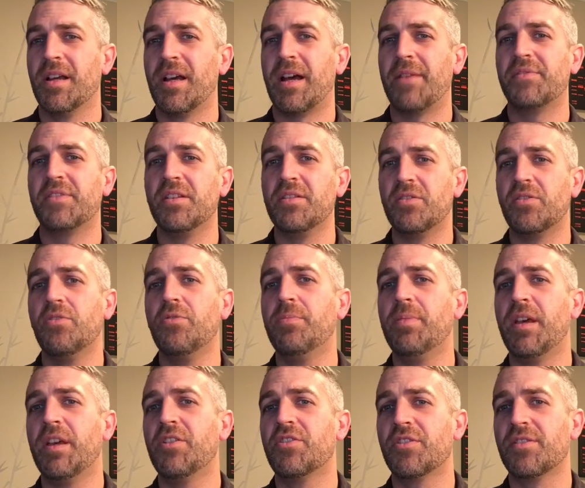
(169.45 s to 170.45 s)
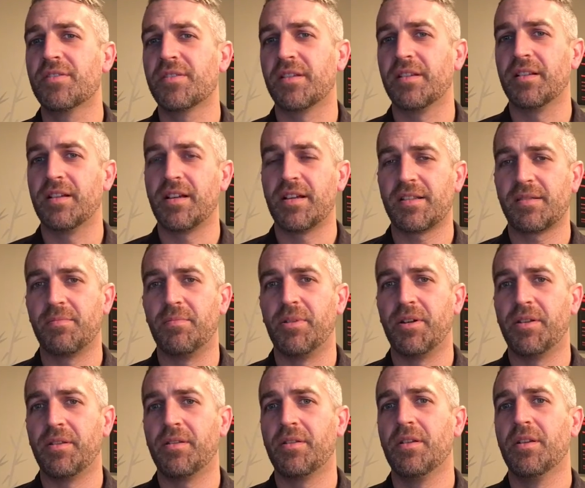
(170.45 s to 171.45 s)
I've seen 2 patients in the last
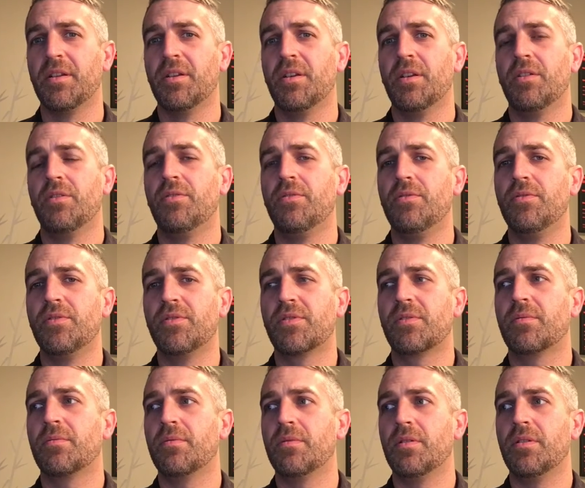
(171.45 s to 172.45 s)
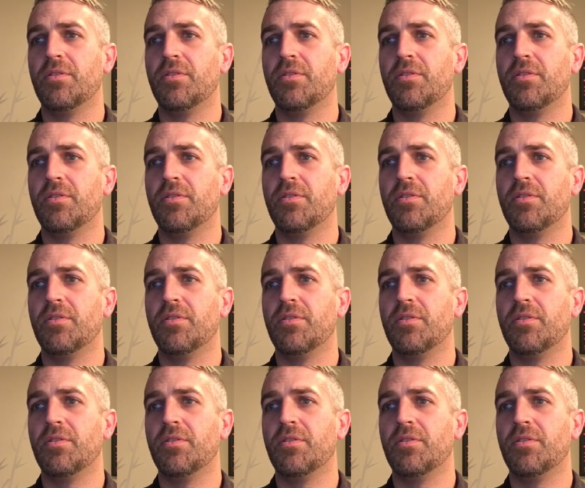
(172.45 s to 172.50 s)
month whose